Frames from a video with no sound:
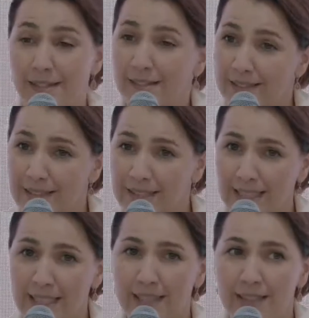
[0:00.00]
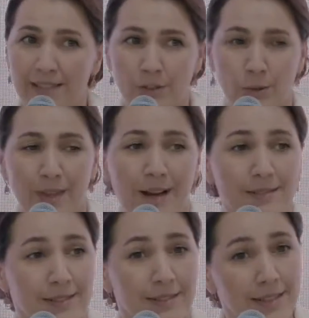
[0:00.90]
City in
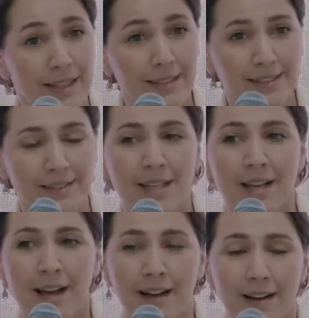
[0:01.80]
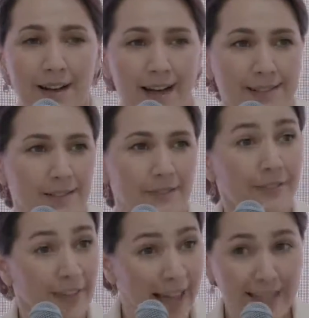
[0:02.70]
2006 as a
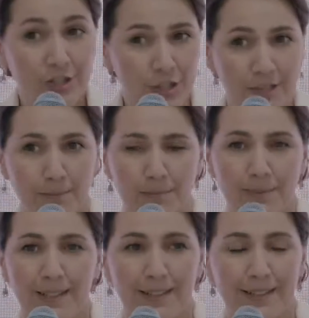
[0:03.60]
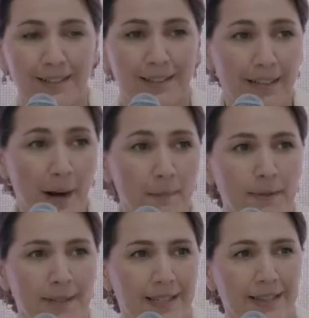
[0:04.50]
flagship
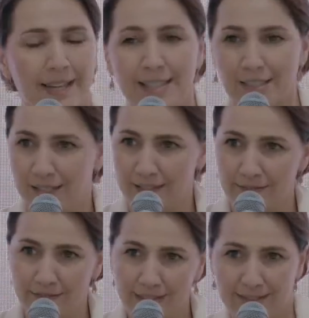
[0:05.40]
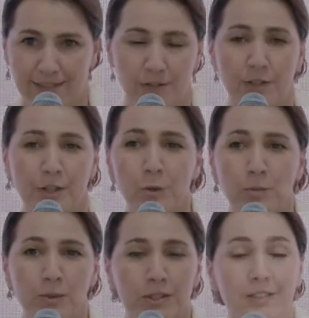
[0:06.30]
company that actually invests in
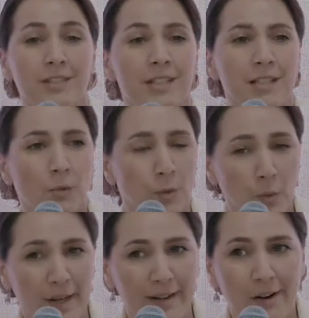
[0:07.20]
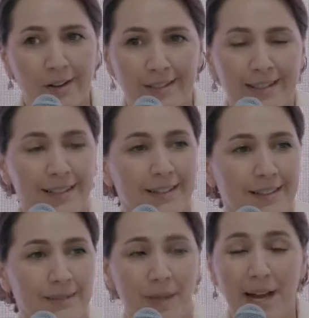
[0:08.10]
renewables. We went on.
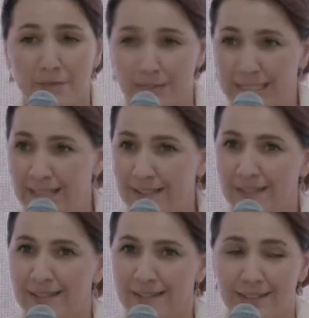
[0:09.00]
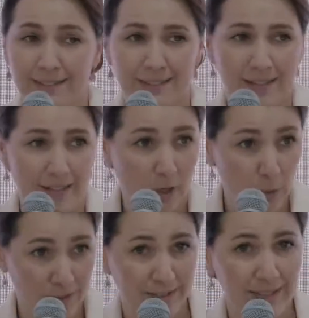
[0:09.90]
IRENA is
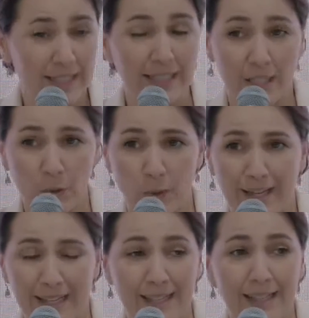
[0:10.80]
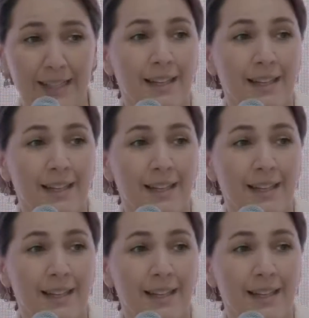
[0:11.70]
hosted in the UAE.